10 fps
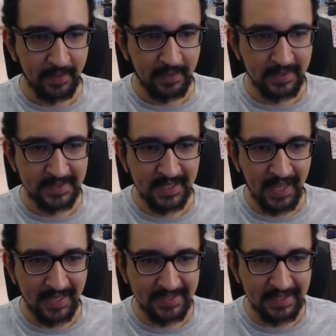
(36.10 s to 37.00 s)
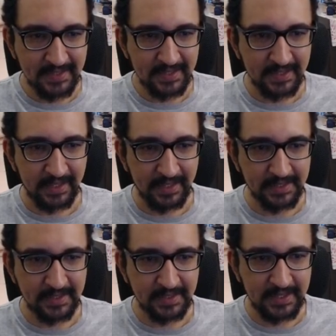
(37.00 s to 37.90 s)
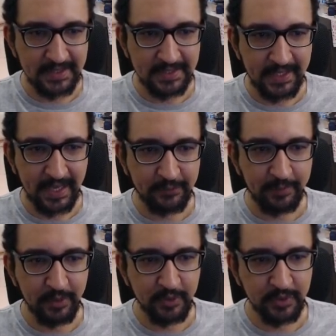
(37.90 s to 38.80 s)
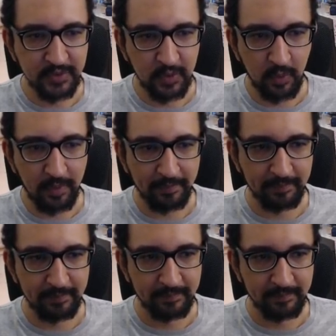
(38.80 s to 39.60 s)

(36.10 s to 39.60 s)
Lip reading: its license is CC attribution, so I'm